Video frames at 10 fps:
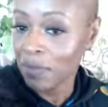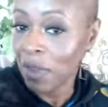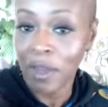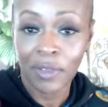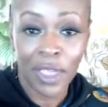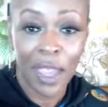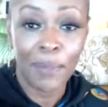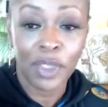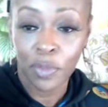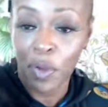I don't care how
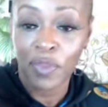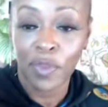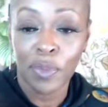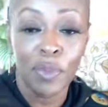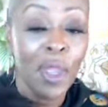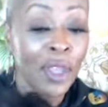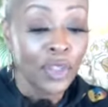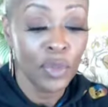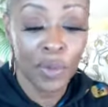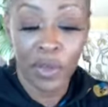much perfume
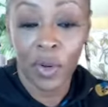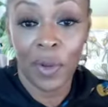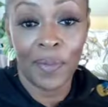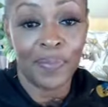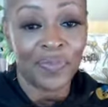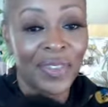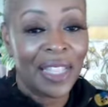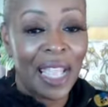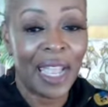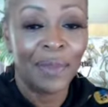you put on.
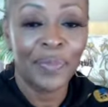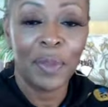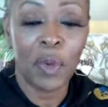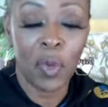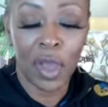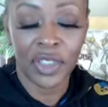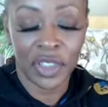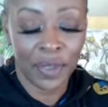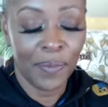Nah, I'm gonna wash it.